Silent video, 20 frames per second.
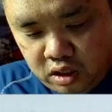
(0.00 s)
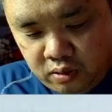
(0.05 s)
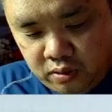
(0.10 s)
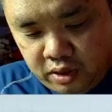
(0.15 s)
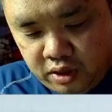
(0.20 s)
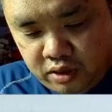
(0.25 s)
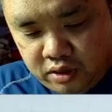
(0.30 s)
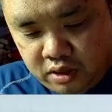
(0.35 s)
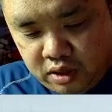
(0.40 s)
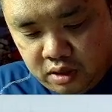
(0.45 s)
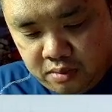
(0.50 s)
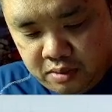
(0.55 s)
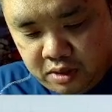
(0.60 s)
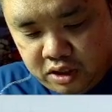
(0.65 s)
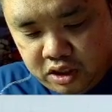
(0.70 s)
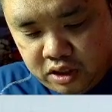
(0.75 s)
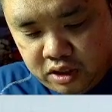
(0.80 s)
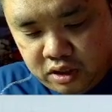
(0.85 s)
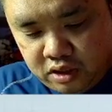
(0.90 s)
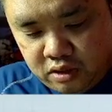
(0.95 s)
what you saw me
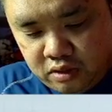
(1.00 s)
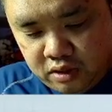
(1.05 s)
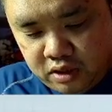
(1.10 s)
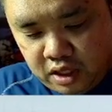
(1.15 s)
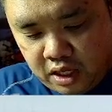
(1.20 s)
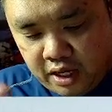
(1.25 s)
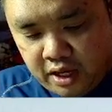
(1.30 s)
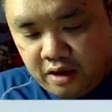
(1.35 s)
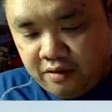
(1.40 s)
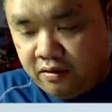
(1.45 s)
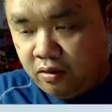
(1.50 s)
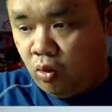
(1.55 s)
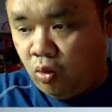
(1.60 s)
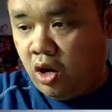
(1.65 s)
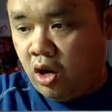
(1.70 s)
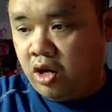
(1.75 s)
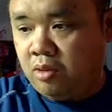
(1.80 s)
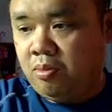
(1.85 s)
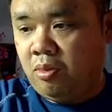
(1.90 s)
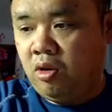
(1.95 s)
just do is I have a
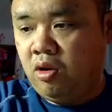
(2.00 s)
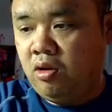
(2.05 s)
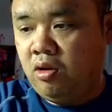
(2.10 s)
water